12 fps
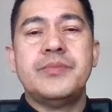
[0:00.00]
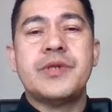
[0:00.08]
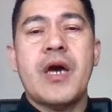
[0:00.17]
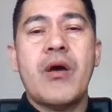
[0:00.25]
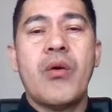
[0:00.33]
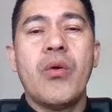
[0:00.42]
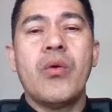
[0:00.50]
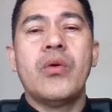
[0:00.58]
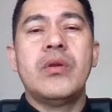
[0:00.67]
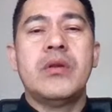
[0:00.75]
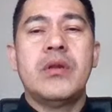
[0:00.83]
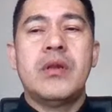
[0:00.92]
the
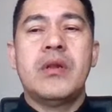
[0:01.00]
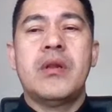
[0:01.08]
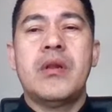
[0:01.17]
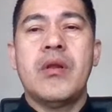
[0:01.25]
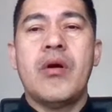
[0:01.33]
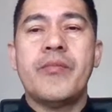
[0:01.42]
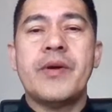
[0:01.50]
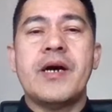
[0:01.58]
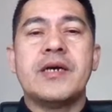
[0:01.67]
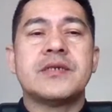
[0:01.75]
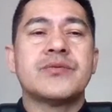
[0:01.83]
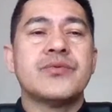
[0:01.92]
whole of
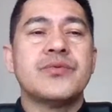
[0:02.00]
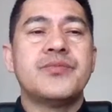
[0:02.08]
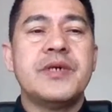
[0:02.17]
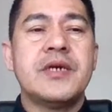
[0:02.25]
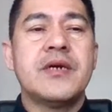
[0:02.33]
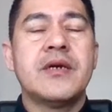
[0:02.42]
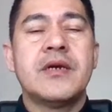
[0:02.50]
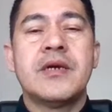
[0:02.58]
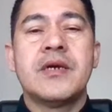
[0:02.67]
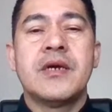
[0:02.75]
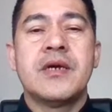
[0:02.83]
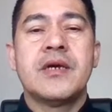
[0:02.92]
us will be
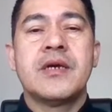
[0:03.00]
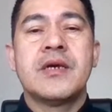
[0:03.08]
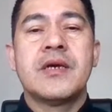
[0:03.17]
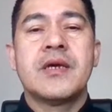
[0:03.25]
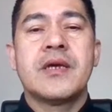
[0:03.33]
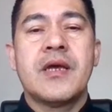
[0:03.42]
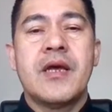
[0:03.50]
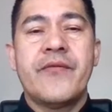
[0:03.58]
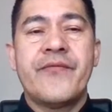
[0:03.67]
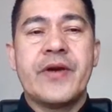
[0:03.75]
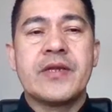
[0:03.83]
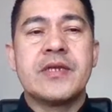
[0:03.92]

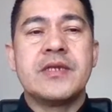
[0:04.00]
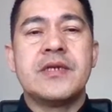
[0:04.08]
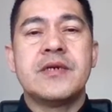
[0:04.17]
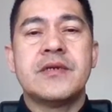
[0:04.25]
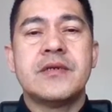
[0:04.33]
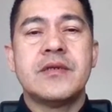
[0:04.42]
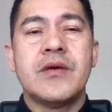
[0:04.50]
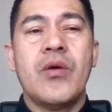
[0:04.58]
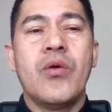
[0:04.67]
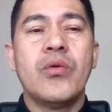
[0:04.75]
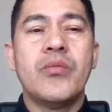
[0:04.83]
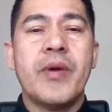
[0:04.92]
affected, the
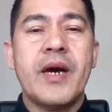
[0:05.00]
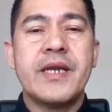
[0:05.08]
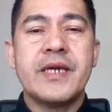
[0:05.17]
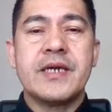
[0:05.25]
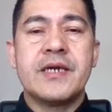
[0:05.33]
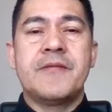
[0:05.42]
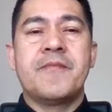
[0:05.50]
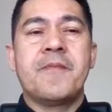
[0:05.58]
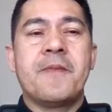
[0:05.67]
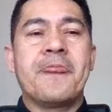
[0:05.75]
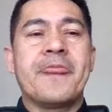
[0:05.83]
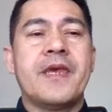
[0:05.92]
whole body.
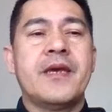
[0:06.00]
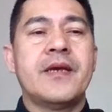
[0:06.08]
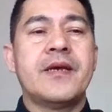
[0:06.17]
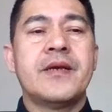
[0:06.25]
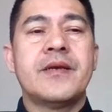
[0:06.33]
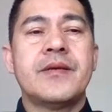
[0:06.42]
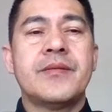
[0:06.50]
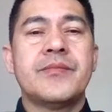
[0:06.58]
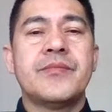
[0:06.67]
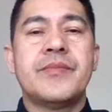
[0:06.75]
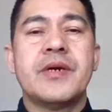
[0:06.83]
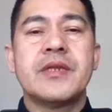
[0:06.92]

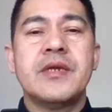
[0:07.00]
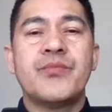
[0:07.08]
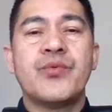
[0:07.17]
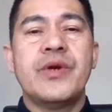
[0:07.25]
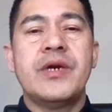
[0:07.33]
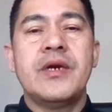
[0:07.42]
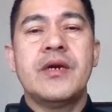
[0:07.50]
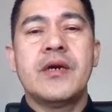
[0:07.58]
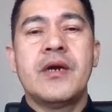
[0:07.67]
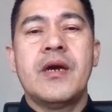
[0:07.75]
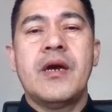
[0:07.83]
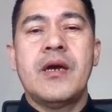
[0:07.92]
But if we
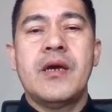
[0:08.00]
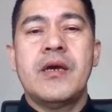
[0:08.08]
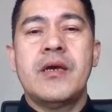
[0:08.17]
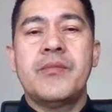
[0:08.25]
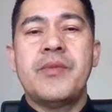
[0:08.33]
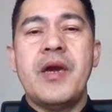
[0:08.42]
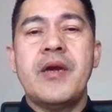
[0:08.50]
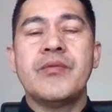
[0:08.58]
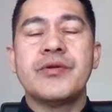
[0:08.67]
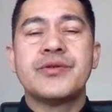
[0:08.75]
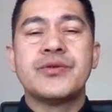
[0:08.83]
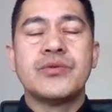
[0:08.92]
be
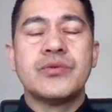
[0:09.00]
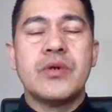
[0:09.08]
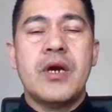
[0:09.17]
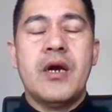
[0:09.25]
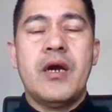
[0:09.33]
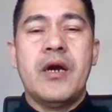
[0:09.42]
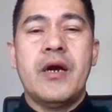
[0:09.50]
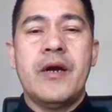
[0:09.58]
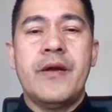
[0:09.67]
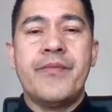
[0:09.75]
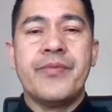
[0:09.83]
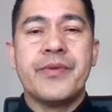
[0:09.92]
able
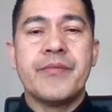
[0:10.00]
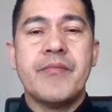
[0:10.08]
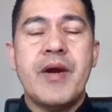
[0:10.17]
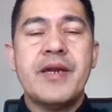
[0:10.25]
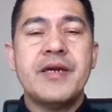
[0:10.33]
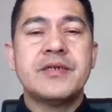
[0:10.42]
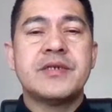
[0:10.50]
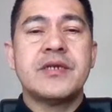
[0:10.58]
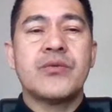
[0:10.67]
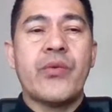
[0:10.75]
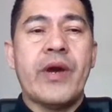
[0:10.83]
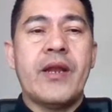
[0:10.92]
to manage
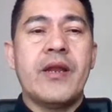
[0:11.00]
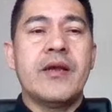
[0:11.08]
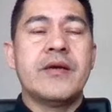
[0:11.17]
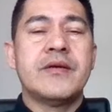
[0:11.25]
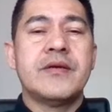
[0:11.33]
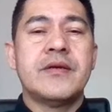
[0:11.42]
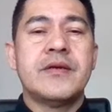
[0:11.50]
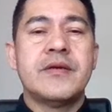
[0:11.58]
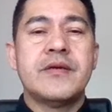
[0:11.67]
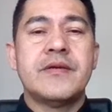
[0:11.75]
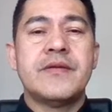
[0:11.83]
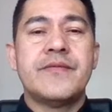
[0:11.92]
it well,
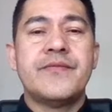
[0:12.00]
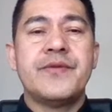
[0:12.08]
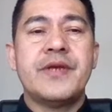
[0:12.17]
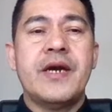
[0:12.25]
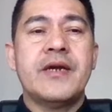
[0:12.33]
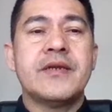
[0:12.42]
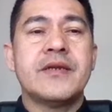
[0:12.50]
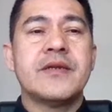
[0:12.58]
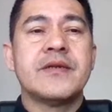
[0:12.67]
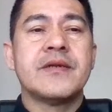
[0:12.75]
then